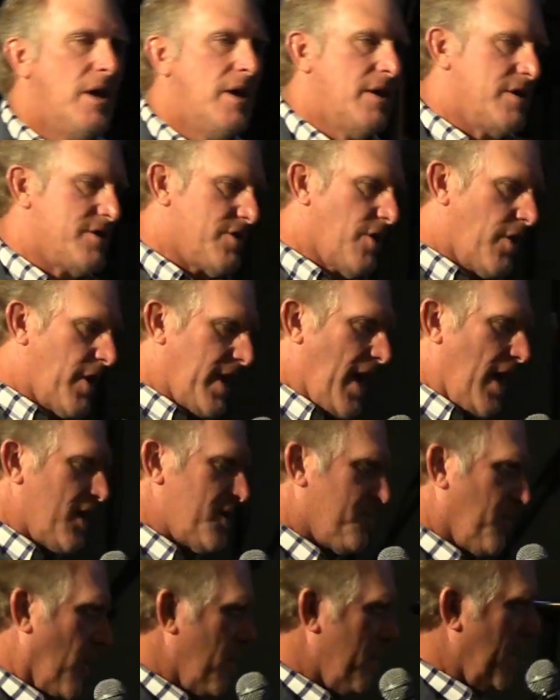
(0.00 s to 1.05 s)
He's already got his
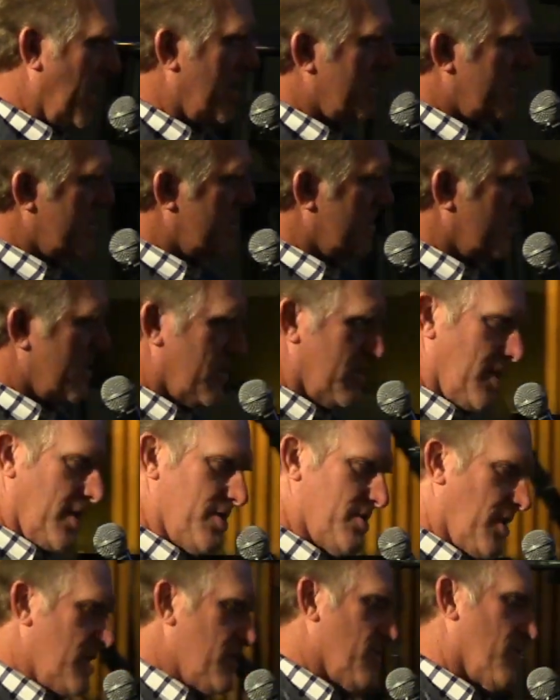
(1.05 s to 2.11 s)
permit. He's, he's,
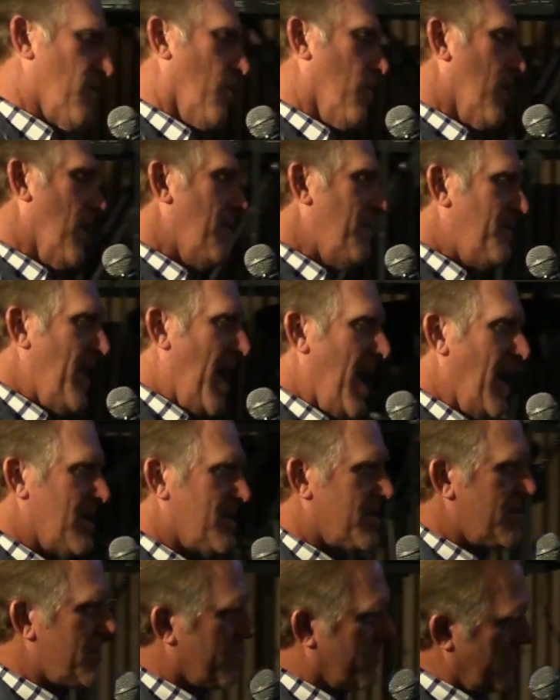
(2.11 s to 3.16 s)
he's growing up fast.
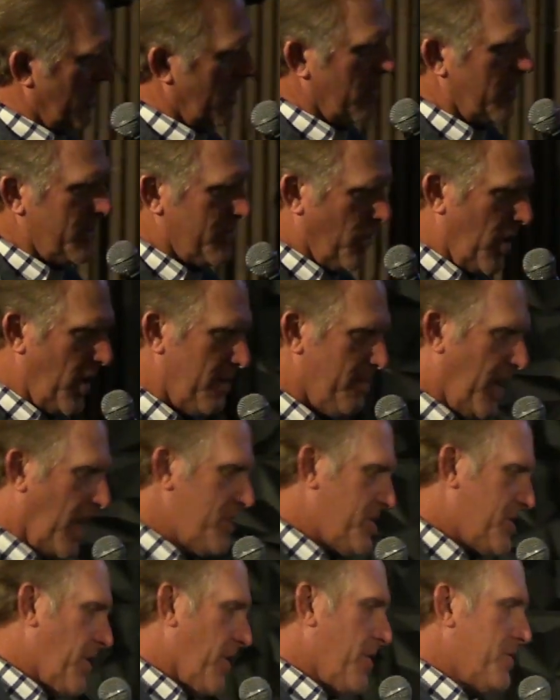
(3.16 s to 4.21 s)
He's you know he's wearing my
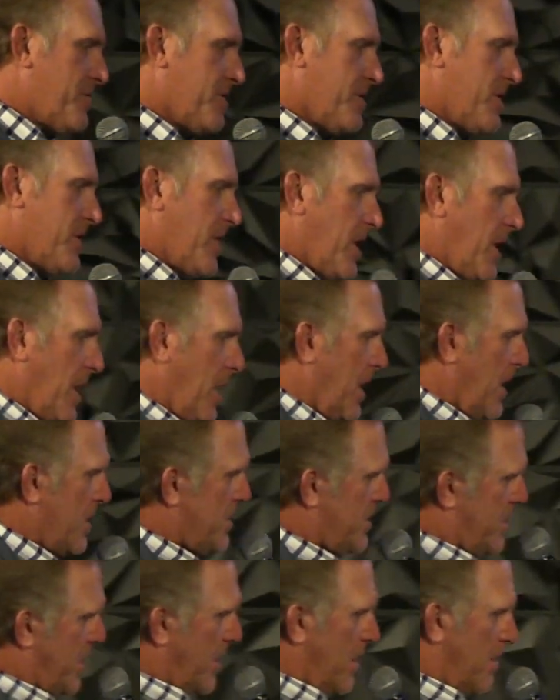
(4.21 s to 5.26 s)
shirts and
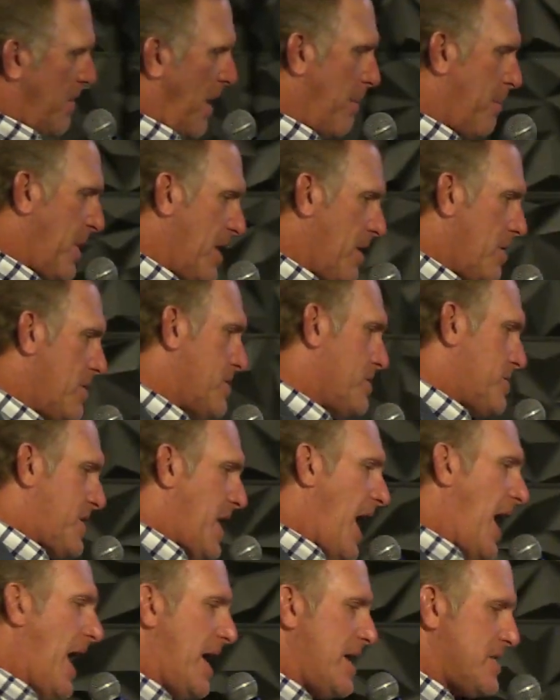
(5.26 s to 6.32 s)
stealing my belt and
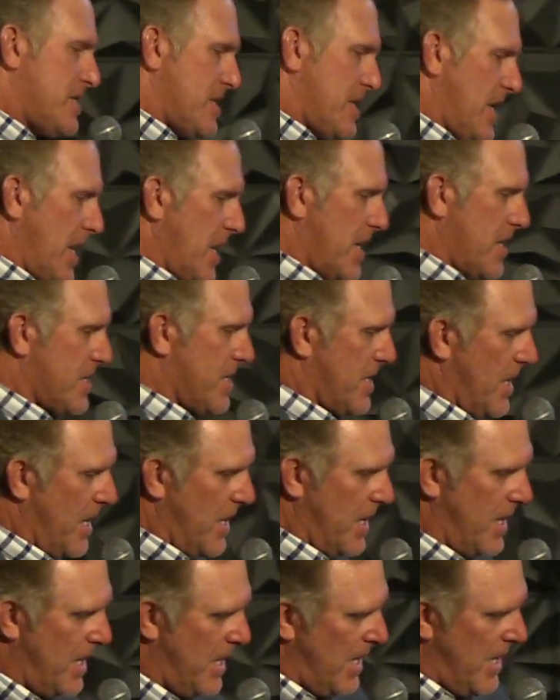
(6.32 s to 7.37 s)
ties and things. And
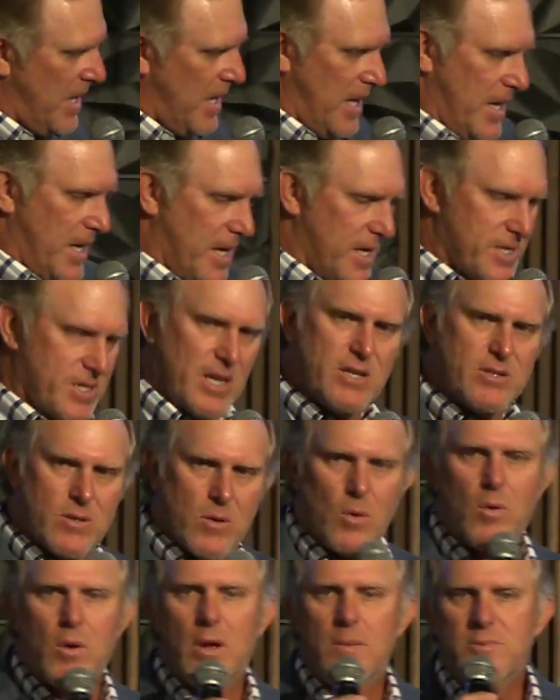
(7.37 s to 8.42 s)
he's he's
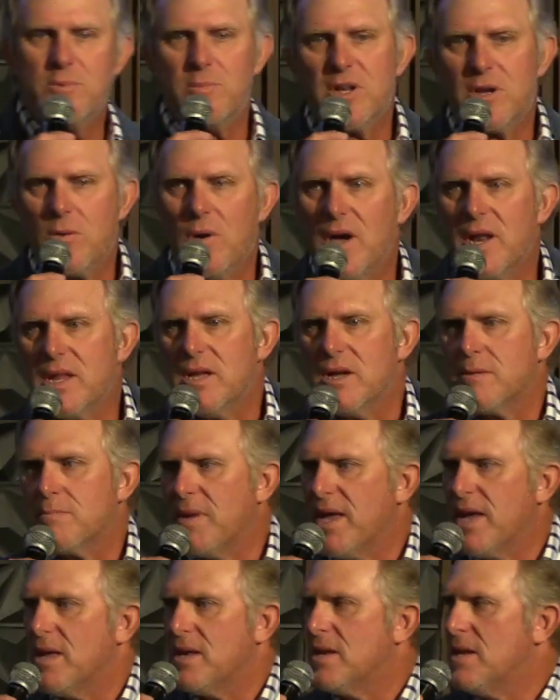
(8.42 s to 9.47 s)
growing up to be quite a young
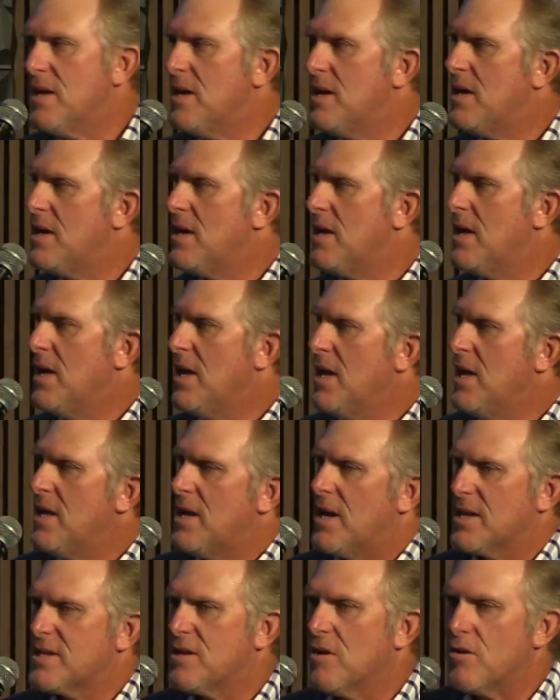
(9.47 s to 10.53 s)
man.
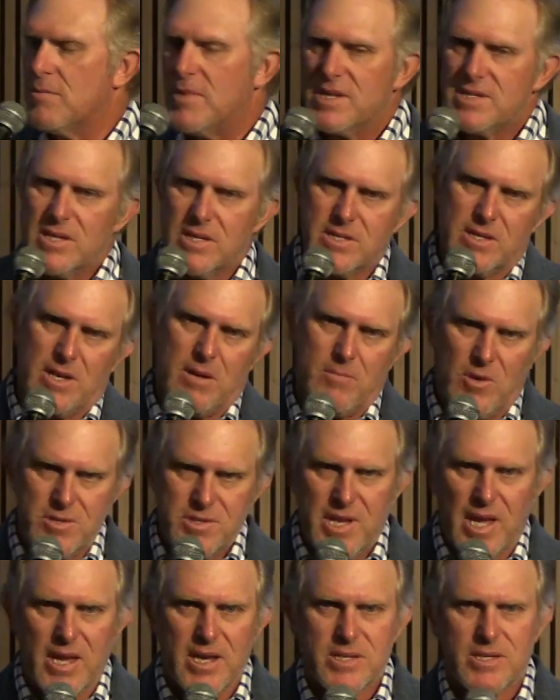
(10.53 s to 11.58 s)
I told him I said, son, I'm gonna
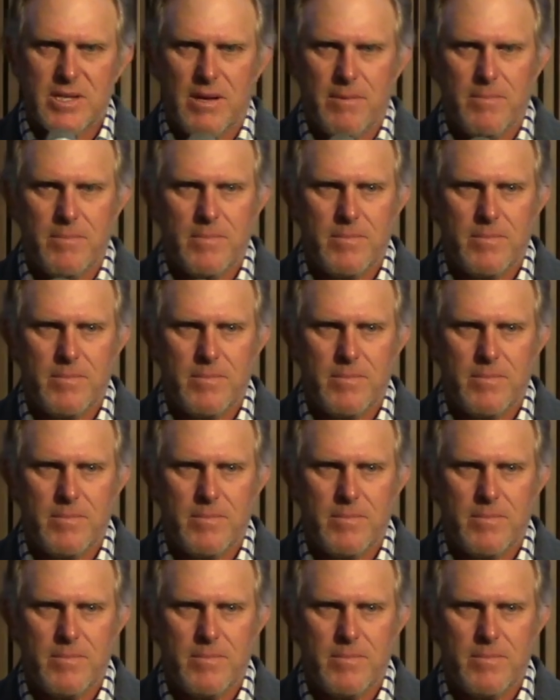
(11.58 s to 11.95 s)
tell you something.